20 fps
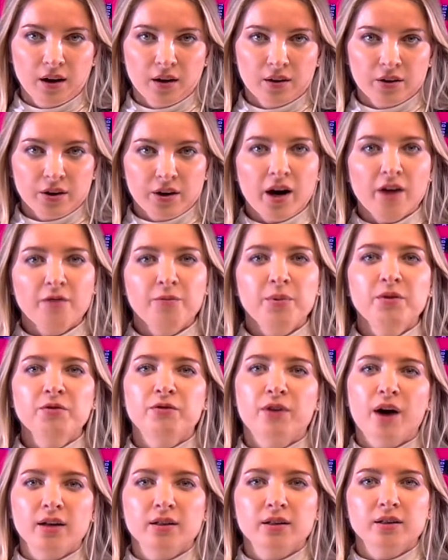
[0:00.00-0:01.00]
There have been
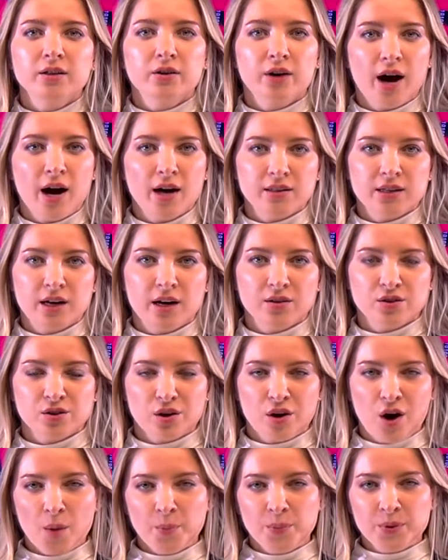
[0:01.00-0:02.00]
violent crackdowns on
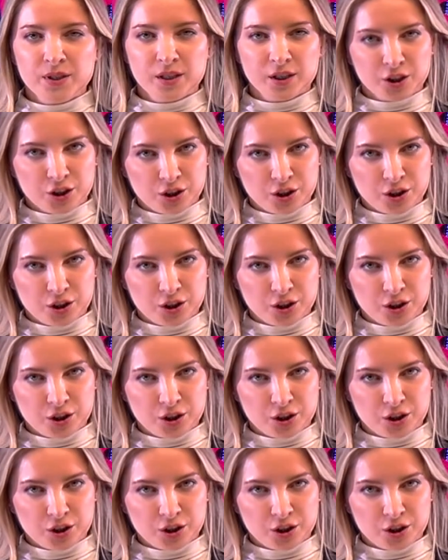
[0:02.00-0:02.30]
opposition